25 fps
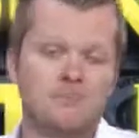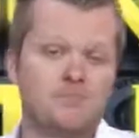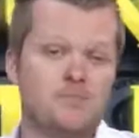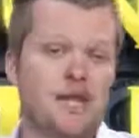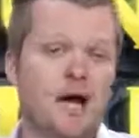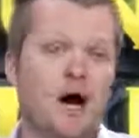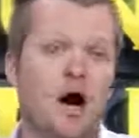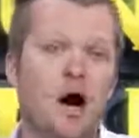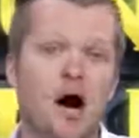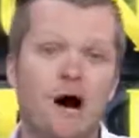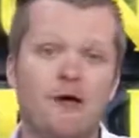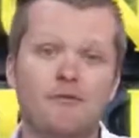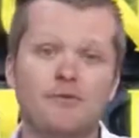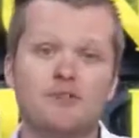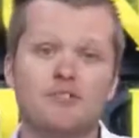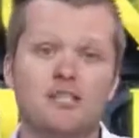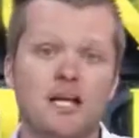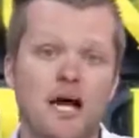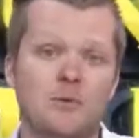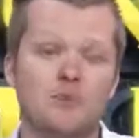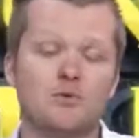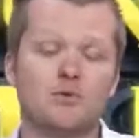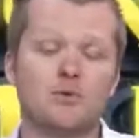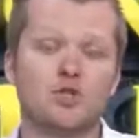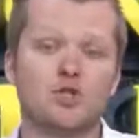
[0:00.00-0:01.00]
Now,
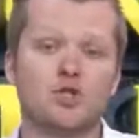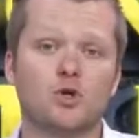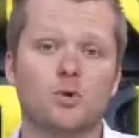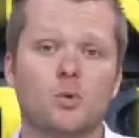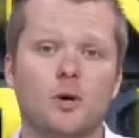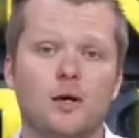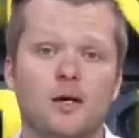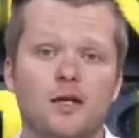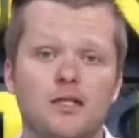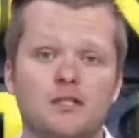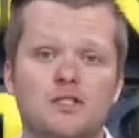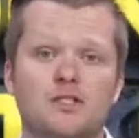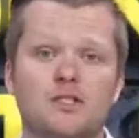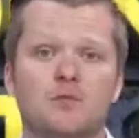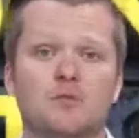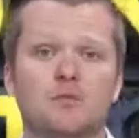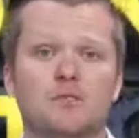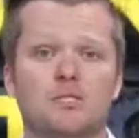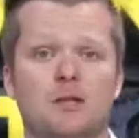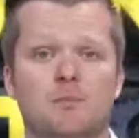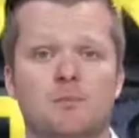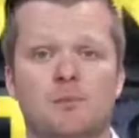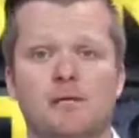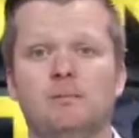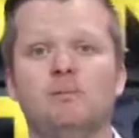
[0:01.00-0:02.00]
oftentimes what you'll run into
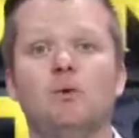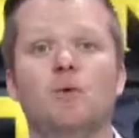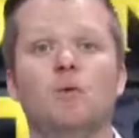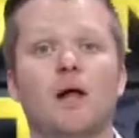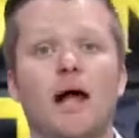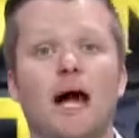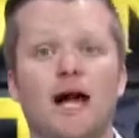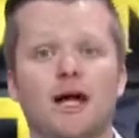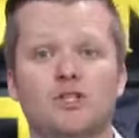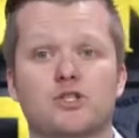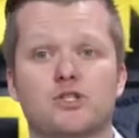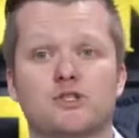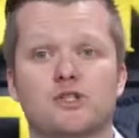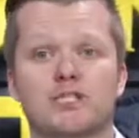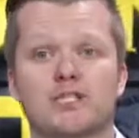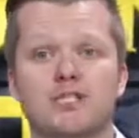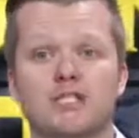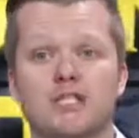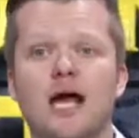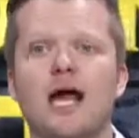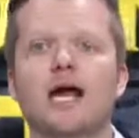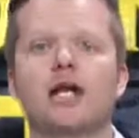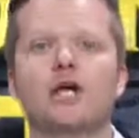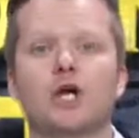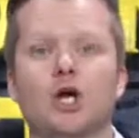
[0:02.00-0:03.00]
is that people will actually
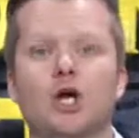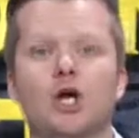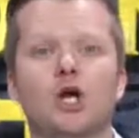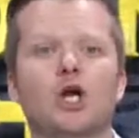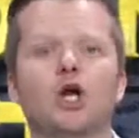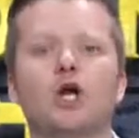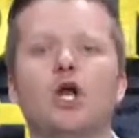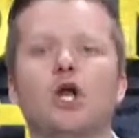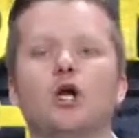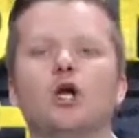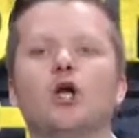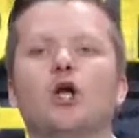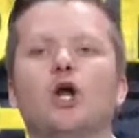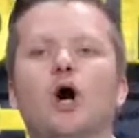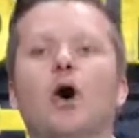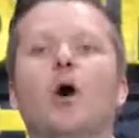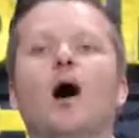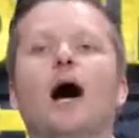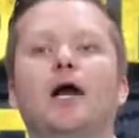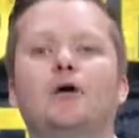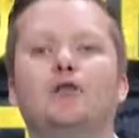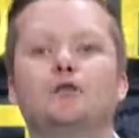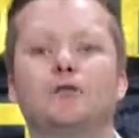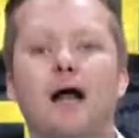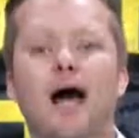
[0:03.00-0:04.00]
say, no, no, no, no, no,
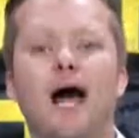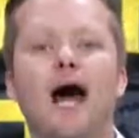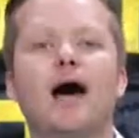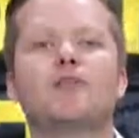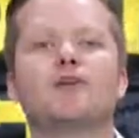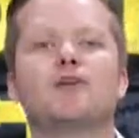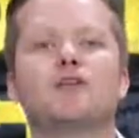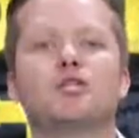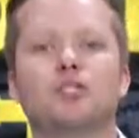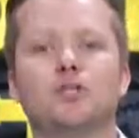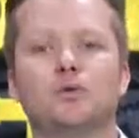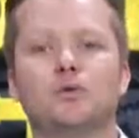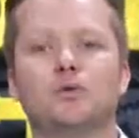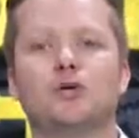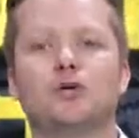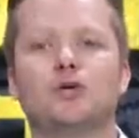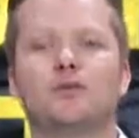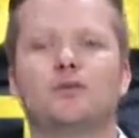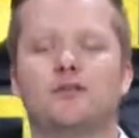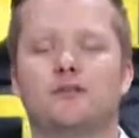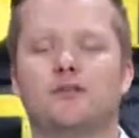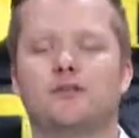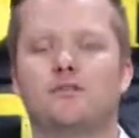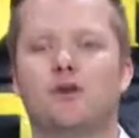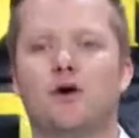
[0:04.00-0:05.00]
I'd rather do it
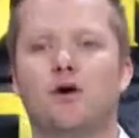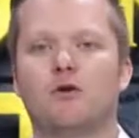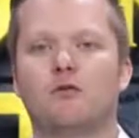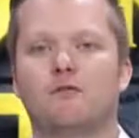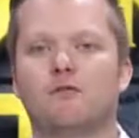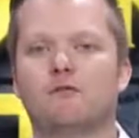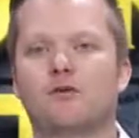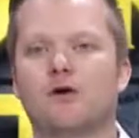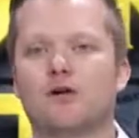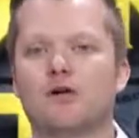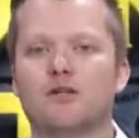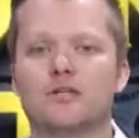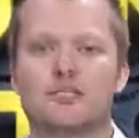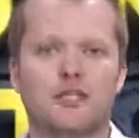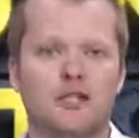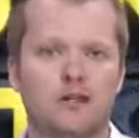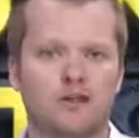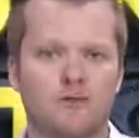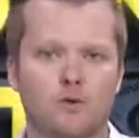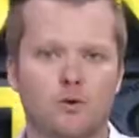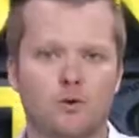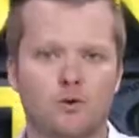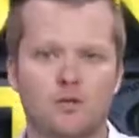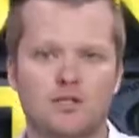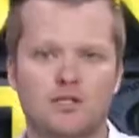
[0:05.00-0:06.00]
over the phone first. And
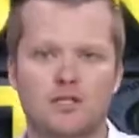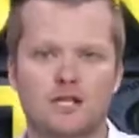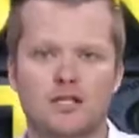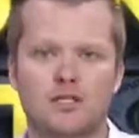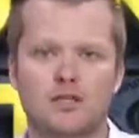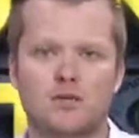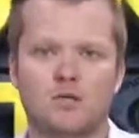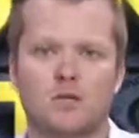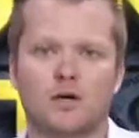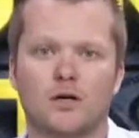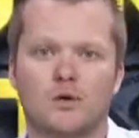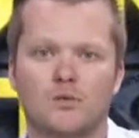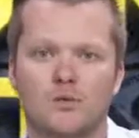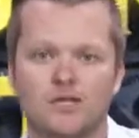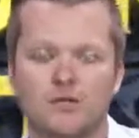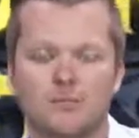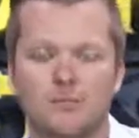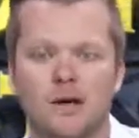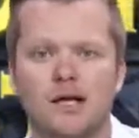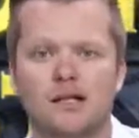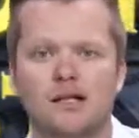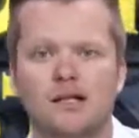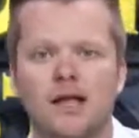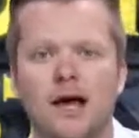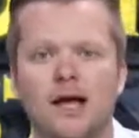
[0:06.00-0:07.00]
of course, then you want to
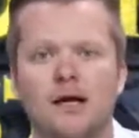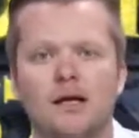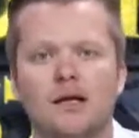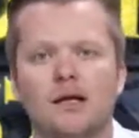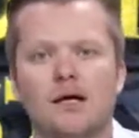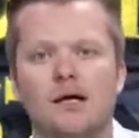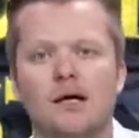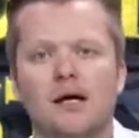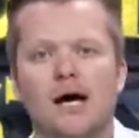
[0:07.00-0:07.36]
respect that.